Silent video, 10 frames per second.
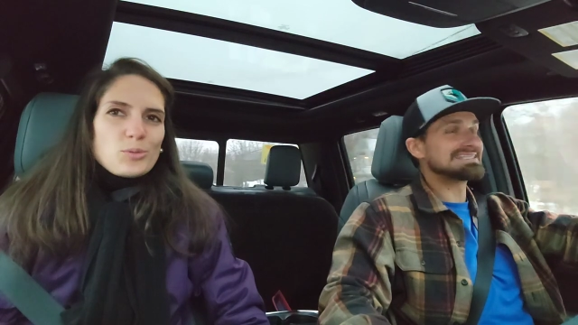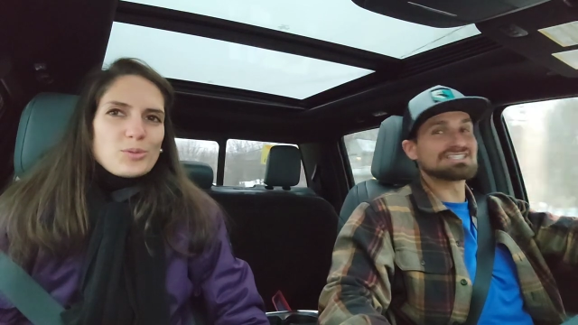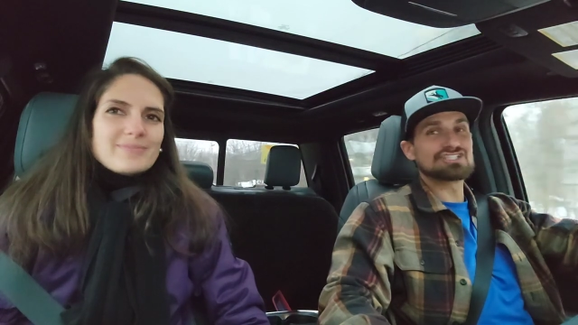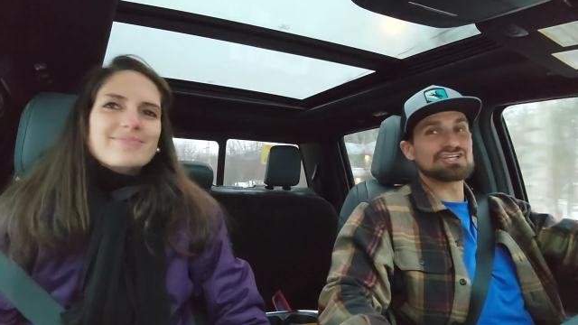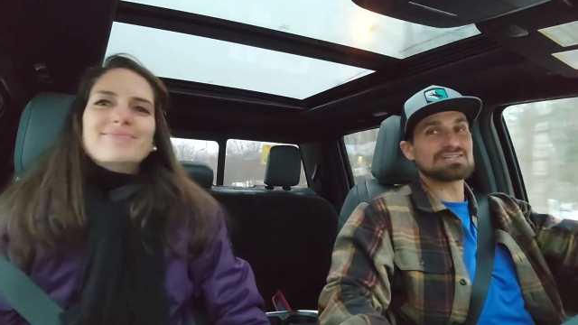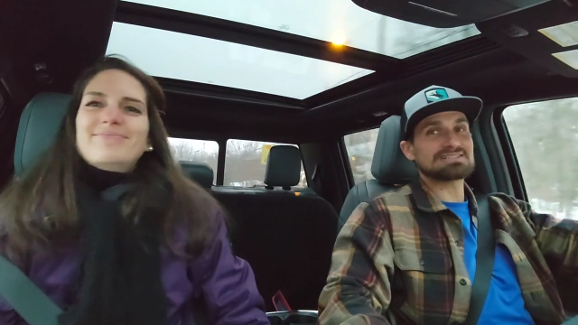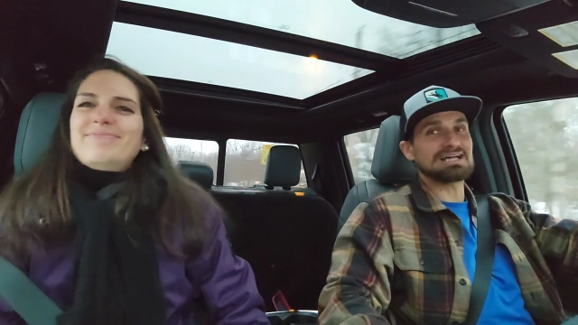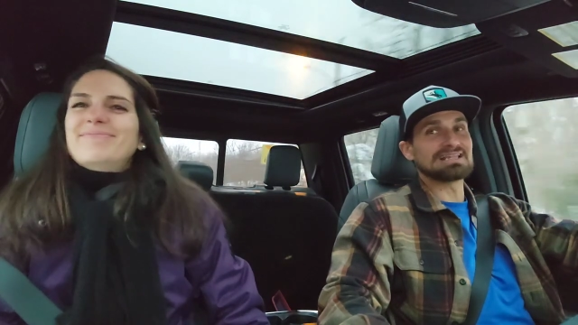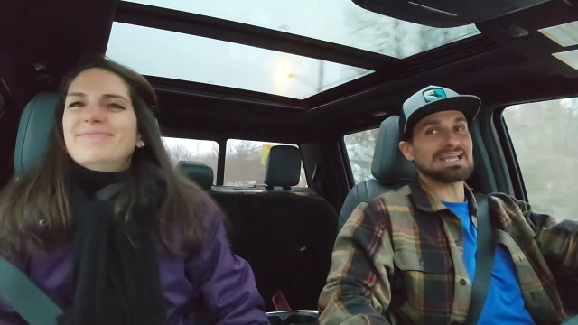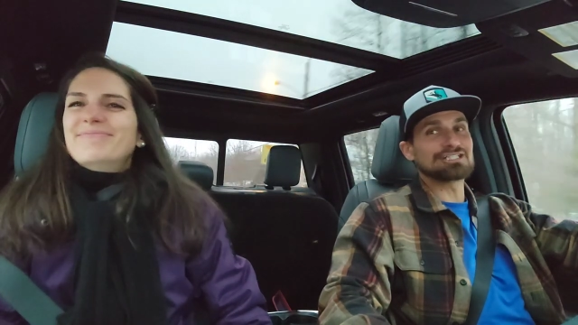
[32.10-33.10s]
Speaker 1: this is just
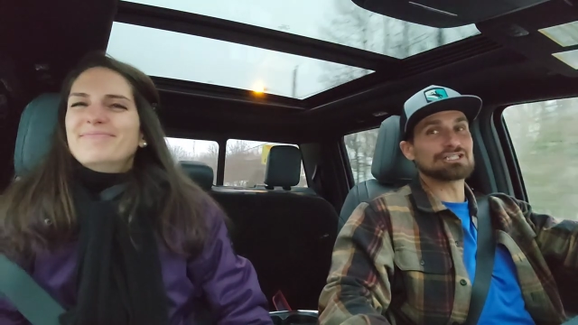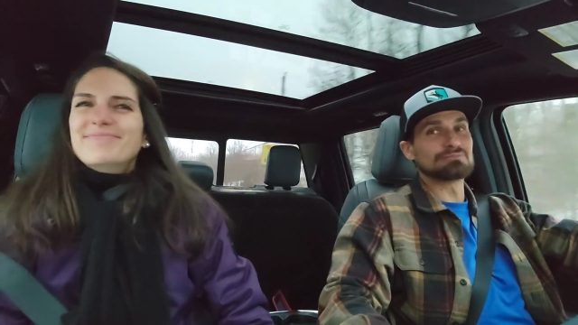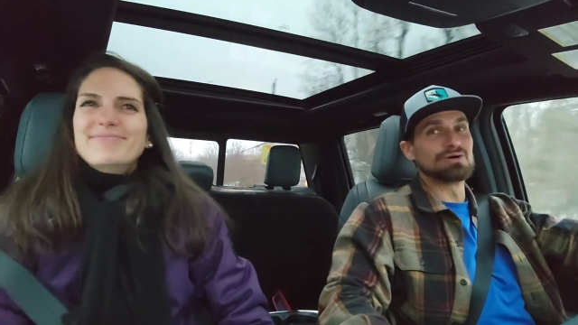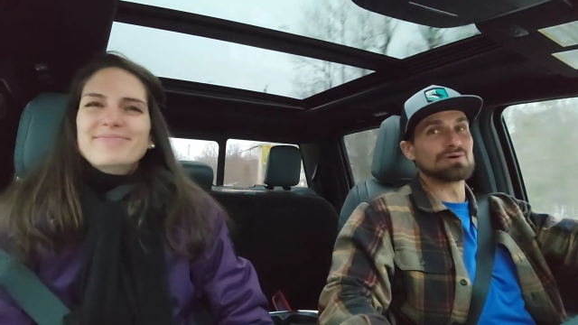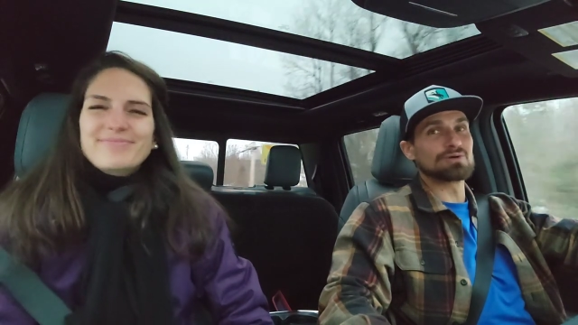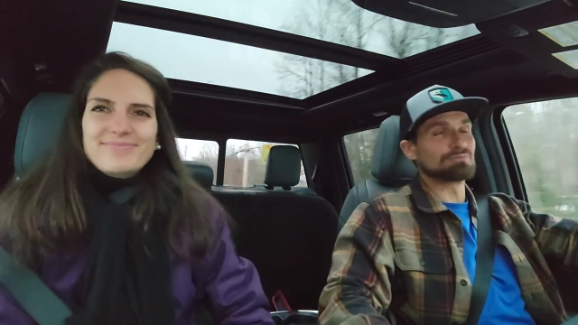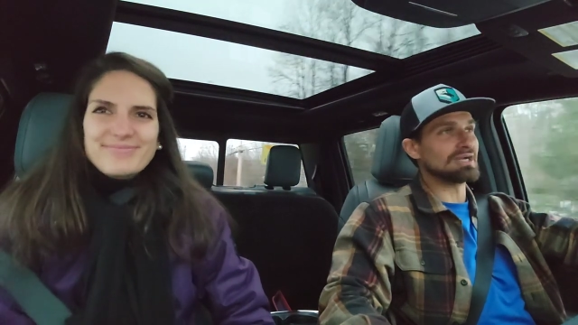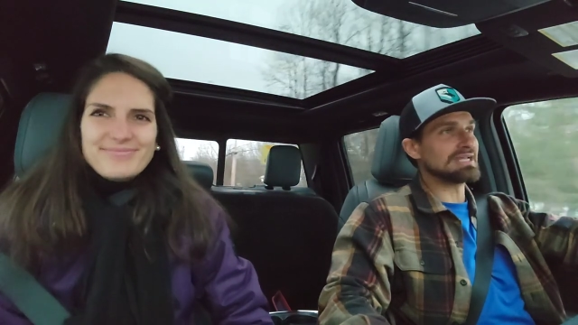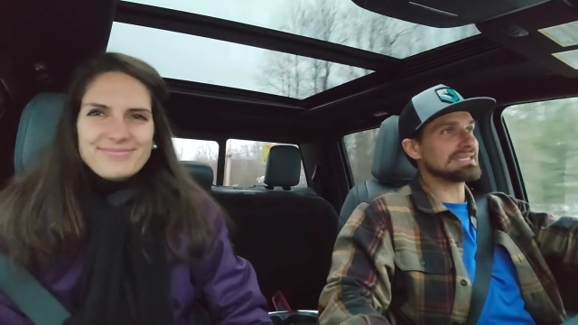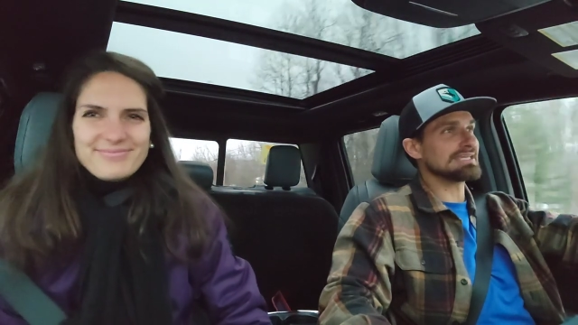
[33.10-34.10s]
electric motor
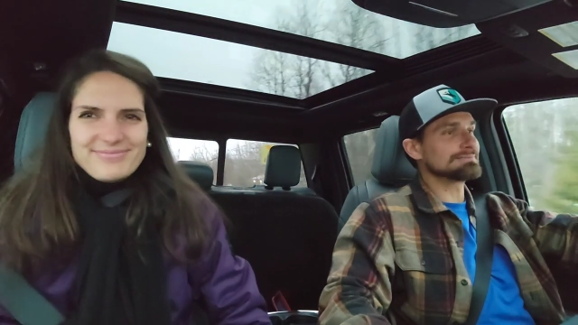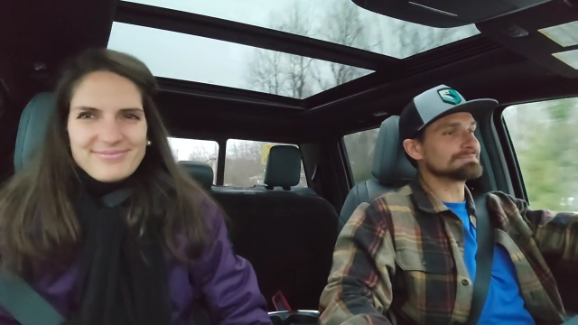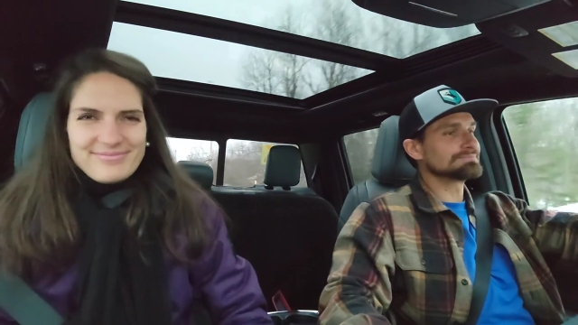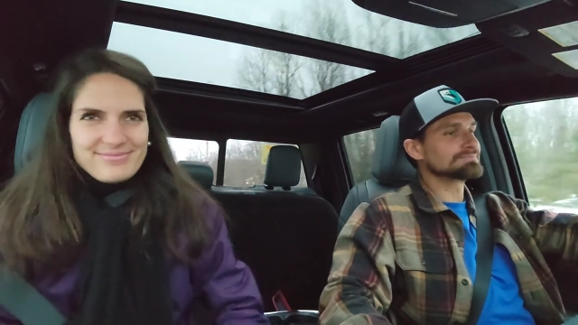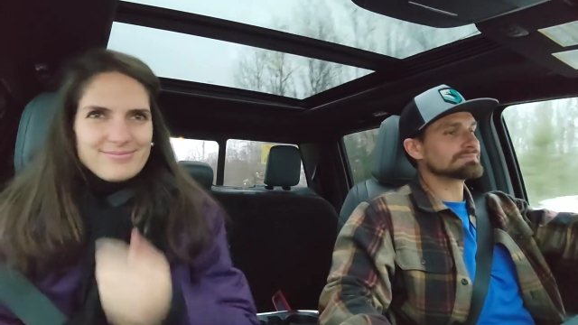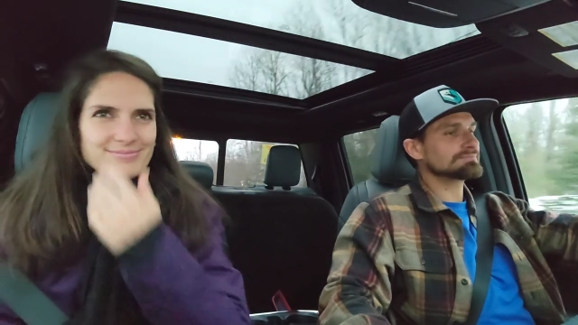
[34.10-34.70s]
braking.